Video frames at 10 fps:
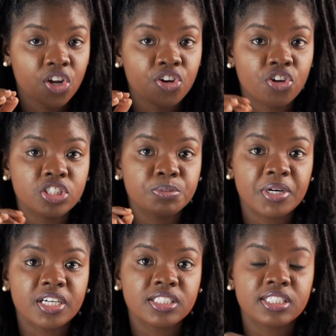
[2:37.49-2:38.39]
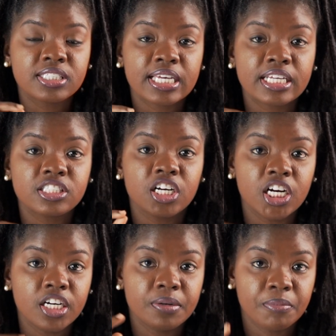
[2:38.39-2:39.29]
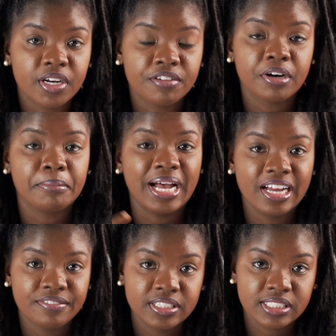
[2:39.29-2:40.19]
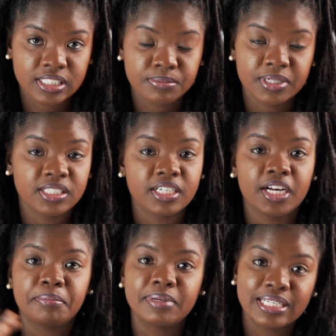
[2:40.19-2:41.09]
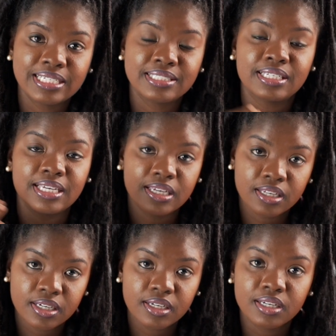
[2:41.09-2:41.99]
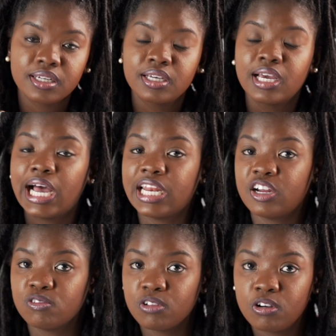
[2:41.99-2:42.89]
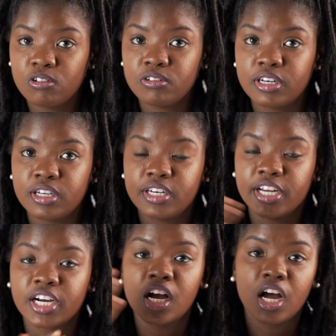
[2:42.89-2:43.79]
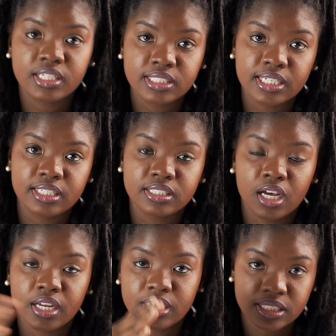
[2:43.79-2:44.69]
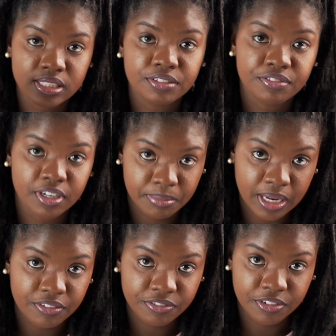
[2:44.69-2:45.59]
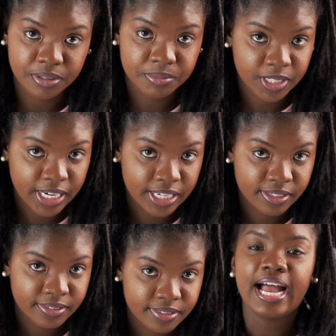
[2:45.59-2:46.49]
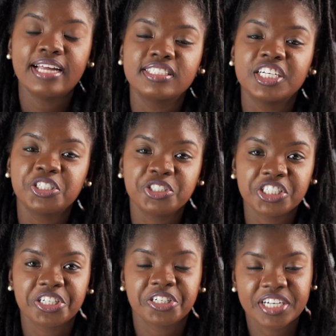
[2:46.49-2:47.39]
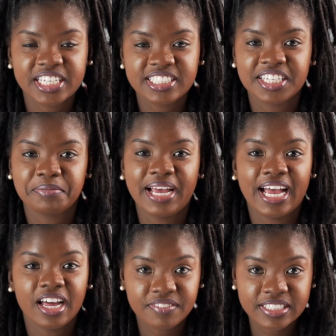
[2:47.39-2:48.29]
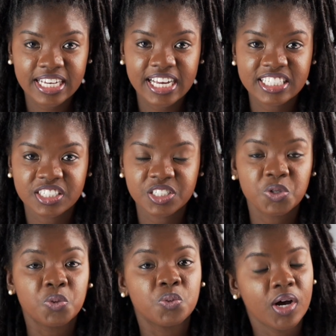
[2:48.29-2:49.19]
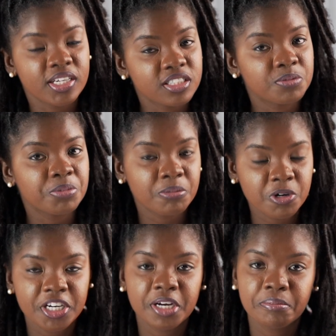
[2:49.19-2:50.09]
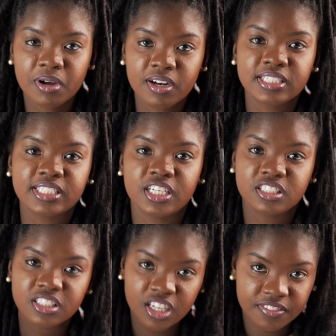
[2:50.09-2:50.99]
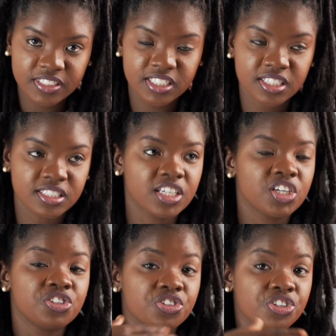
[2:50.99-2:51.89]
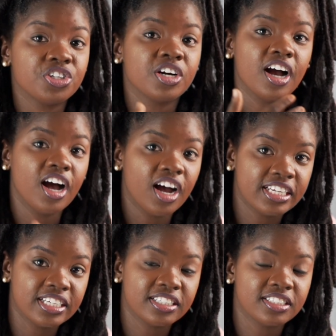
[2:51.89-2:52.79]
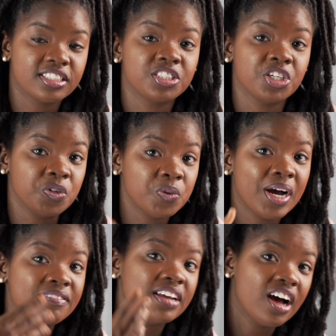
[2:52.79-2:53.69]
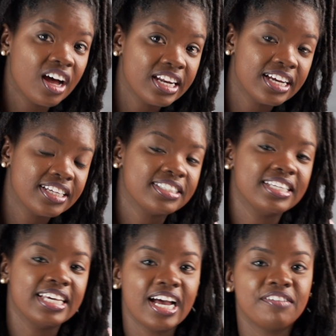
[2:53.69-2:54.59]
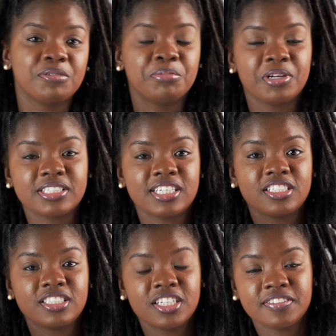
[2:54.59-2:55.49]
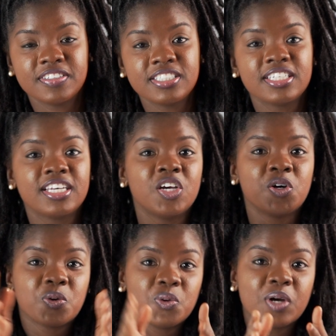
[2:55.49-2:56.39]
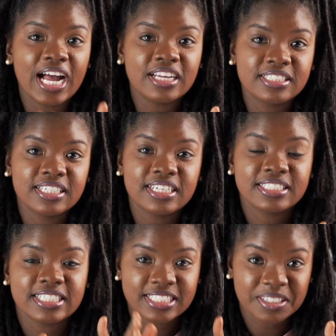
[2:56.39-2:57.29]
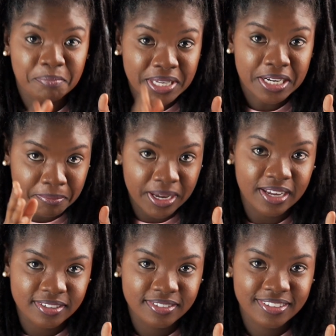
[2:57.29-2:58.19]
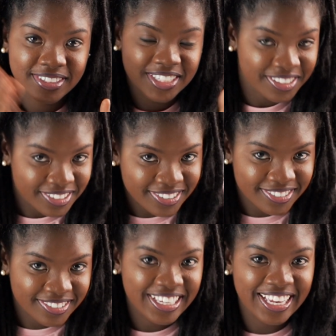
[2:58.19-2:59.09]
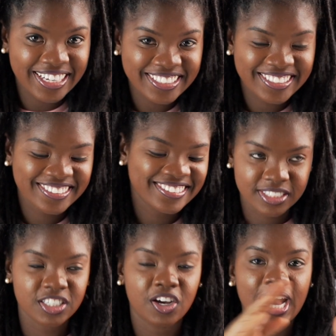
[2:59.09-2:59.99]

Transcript: Those persons get to earn money from advertisements that are placed in and around their content on these different platforms, right? Ads are usually created by advertisers who want to promote their products and services to your audience. So you have the audience, they have the product and service. Google AdSense is the middleman. Get it? So